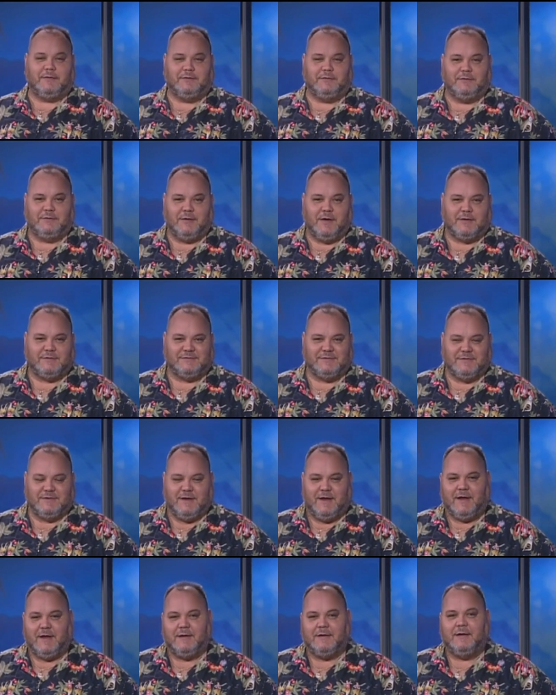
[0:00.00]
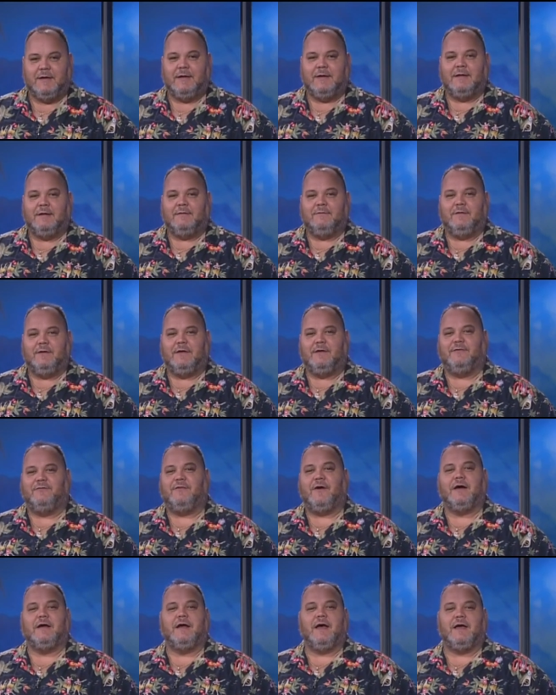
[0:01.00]
in 2010 via
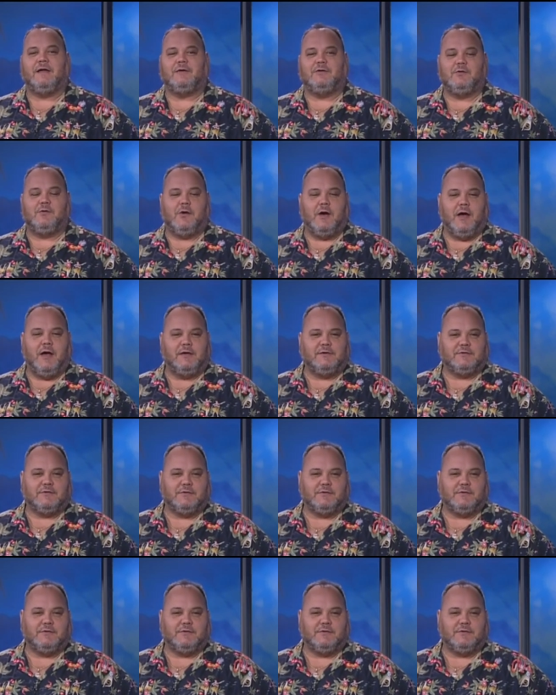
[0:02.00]
Fagaitua High